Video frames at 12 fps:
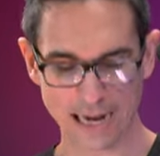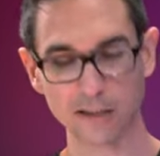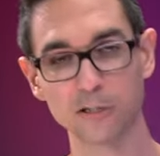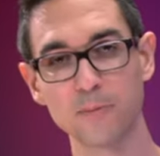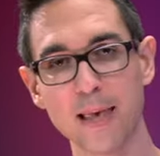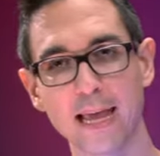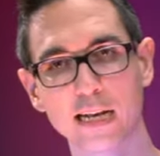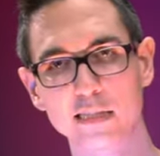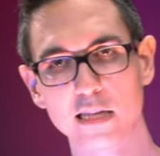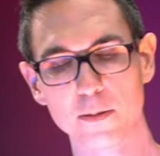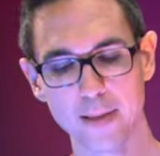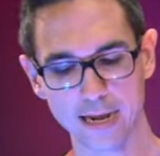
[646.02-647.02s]
And there's
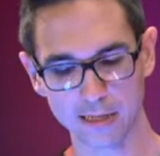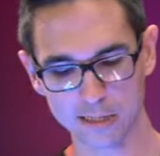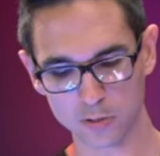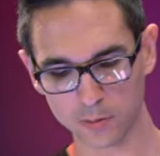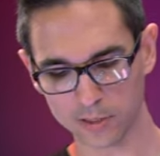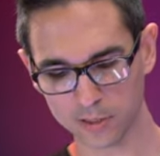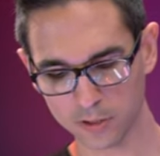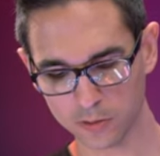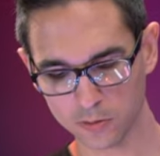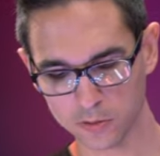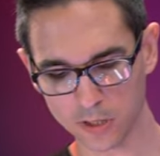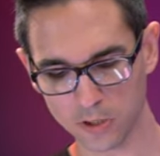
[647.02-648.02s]
magnets on the back of this one
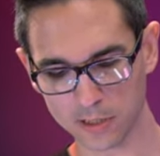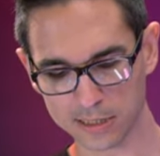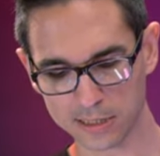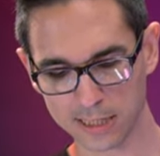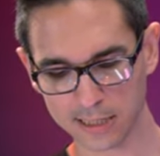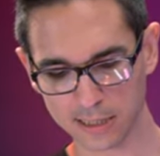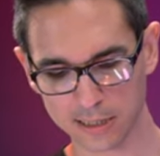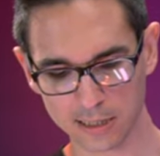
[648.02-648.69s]
too, so you can stick it to